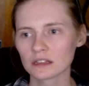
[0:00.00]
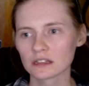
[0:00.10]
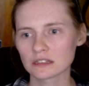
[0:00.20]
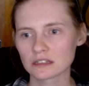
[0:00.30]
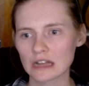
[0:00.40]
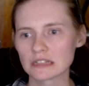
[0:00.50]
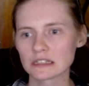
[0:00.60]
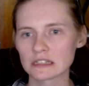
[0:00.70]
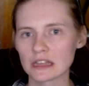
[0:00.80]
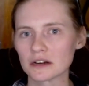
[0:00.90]
that says
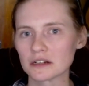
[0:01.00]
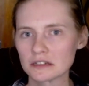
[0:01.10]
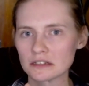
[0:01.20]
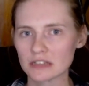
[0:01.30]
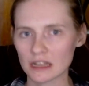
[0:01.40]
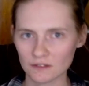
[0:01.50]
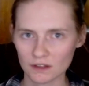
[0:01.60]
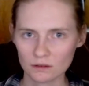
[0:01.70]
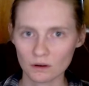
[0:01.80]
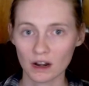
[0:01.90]
it's there to save
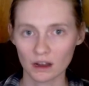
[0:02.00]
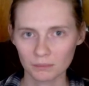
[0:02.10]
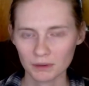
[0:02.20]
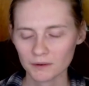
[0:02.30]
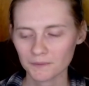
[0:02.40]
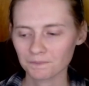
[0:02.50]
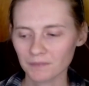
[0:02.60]
you or help you,